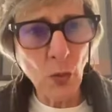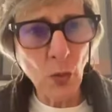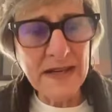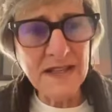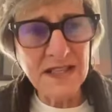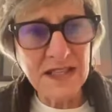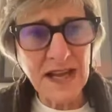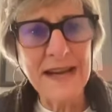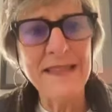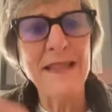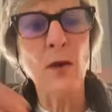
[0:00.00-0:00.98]
that we
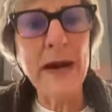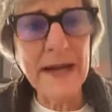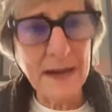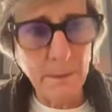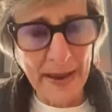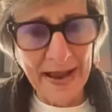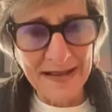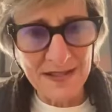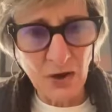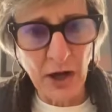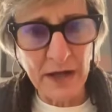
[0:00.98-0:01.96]
study that we can
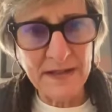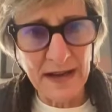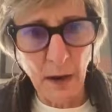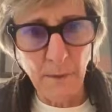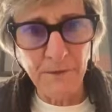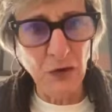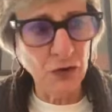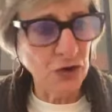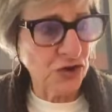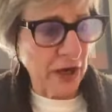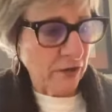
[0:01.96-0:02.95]
pass on to help
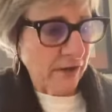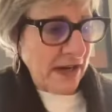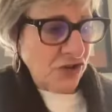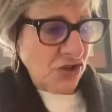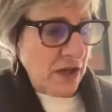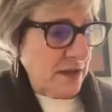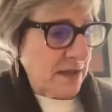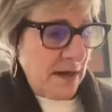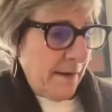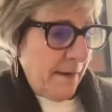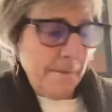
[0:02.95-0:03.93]
future generations,